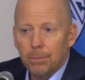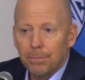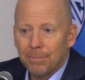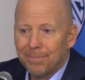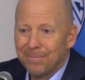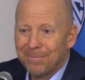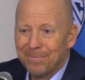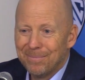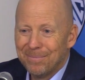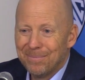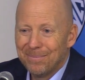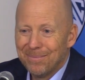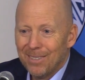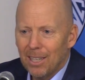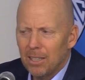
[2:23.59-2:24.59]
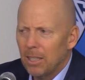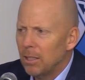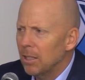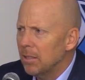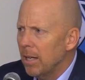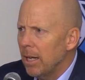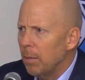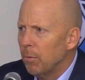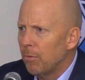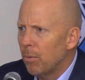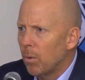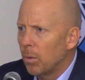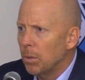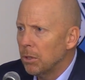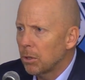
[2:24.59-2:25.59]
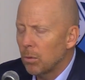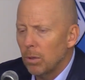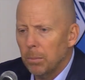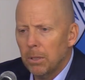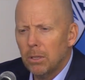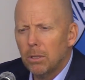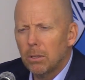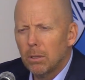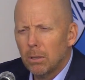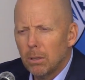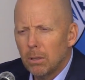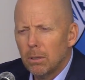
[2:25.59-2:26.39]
I think the day before we scrimmaged,